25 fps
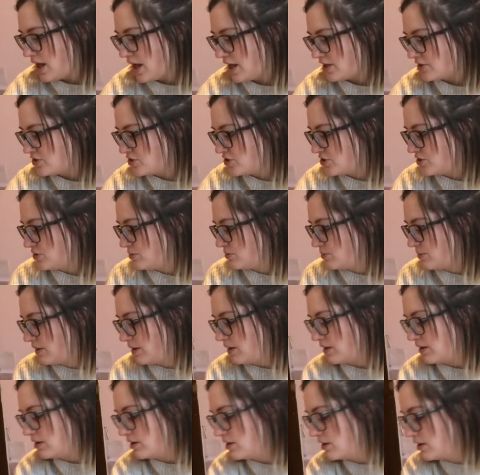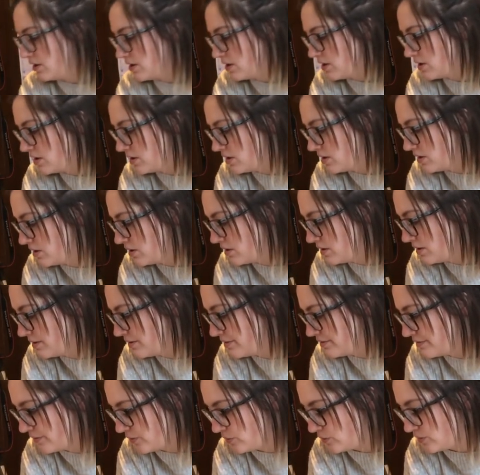and to
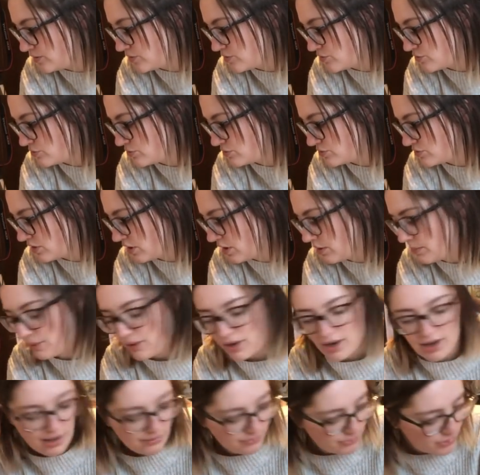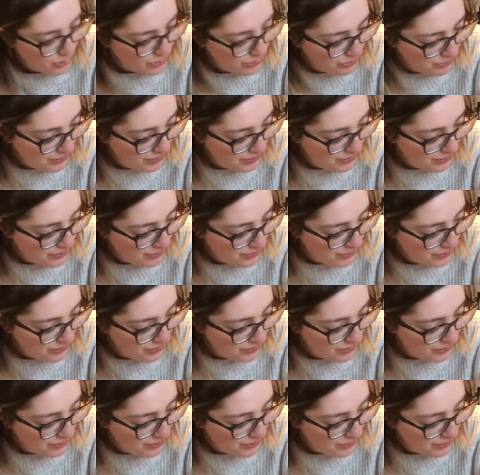fill these drawers up. I've got a